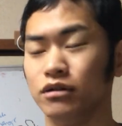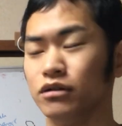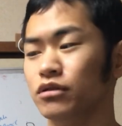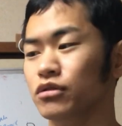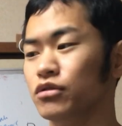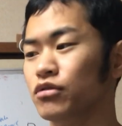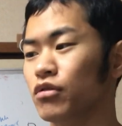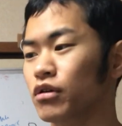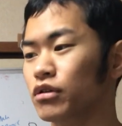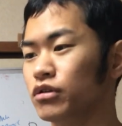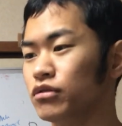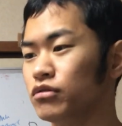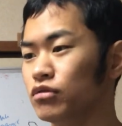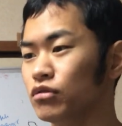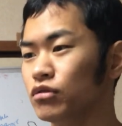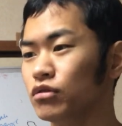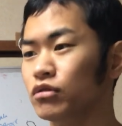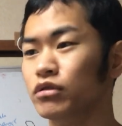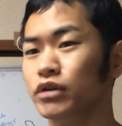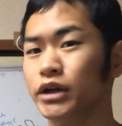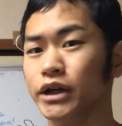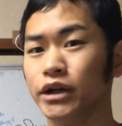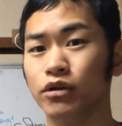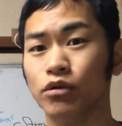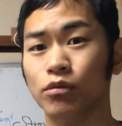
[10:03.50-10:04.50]
You are
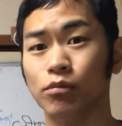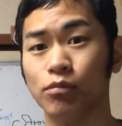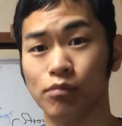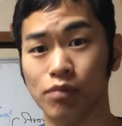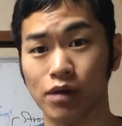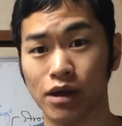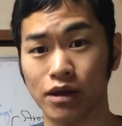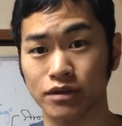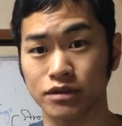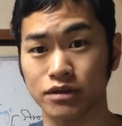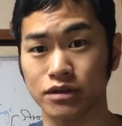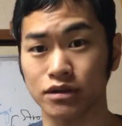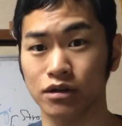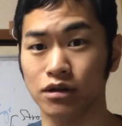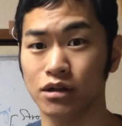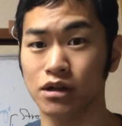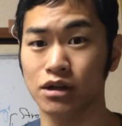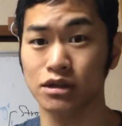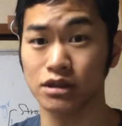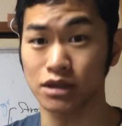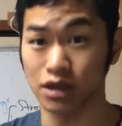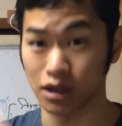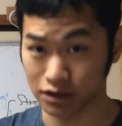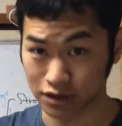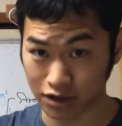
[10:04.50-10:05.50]
doing best.
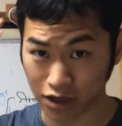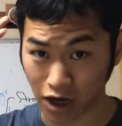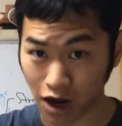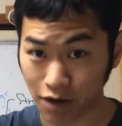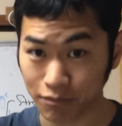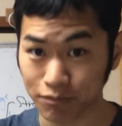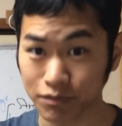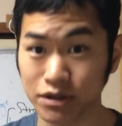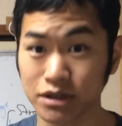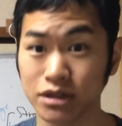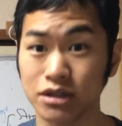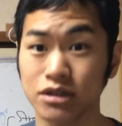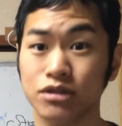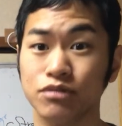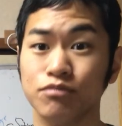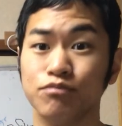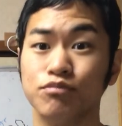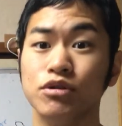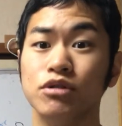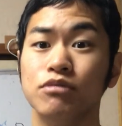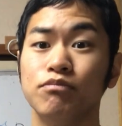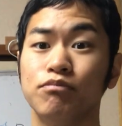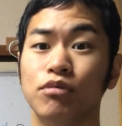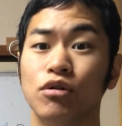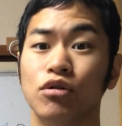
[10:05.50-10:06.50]
The Japanese
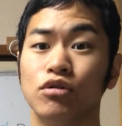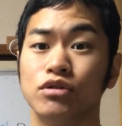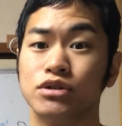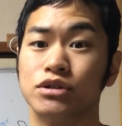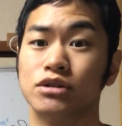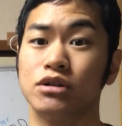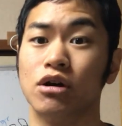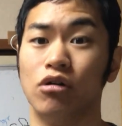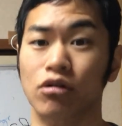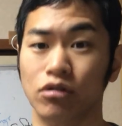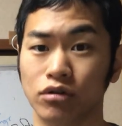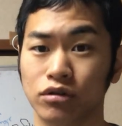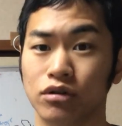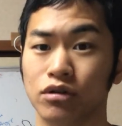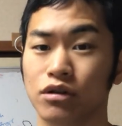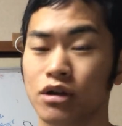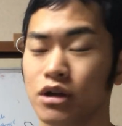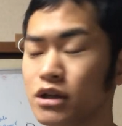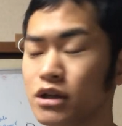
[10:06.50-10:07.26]
people thought.